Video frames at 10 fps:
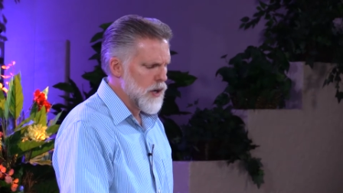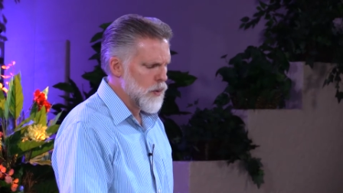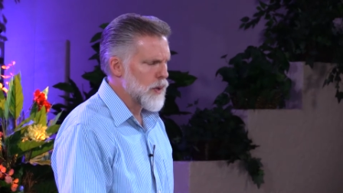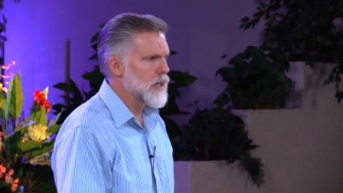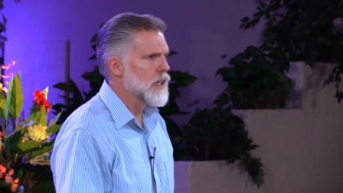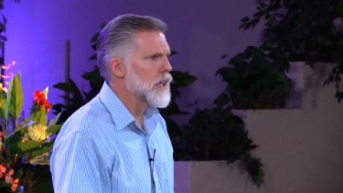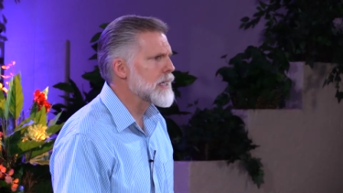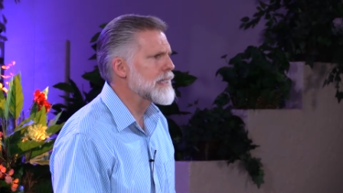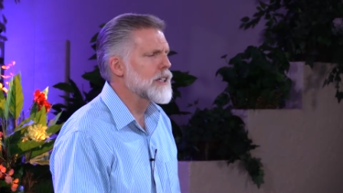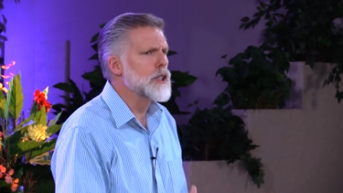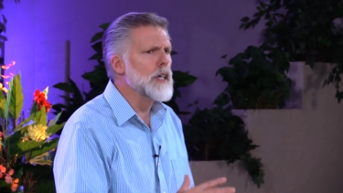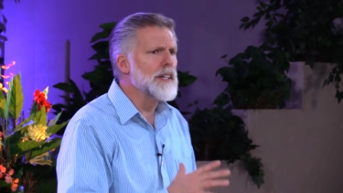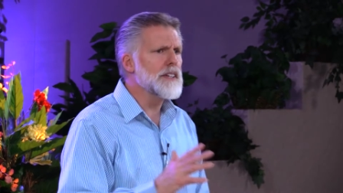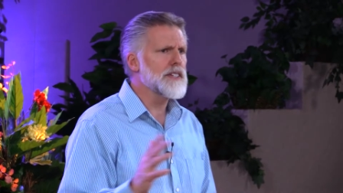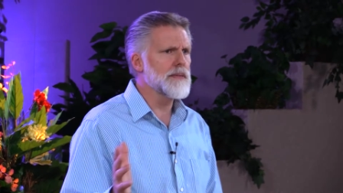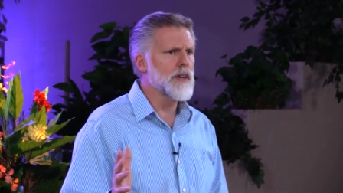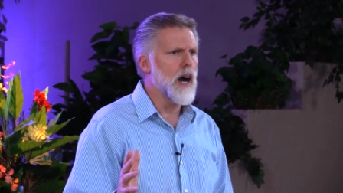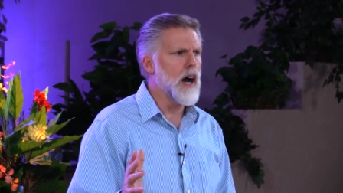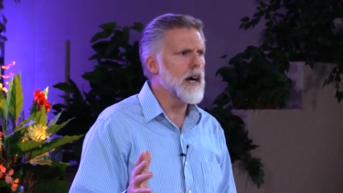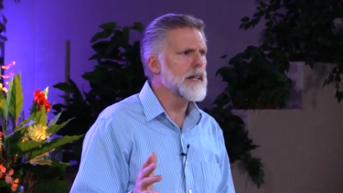We're going to look at the goodness of
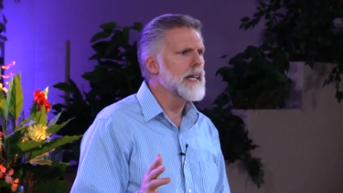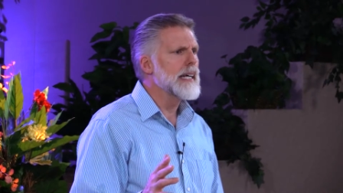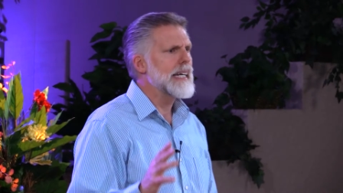God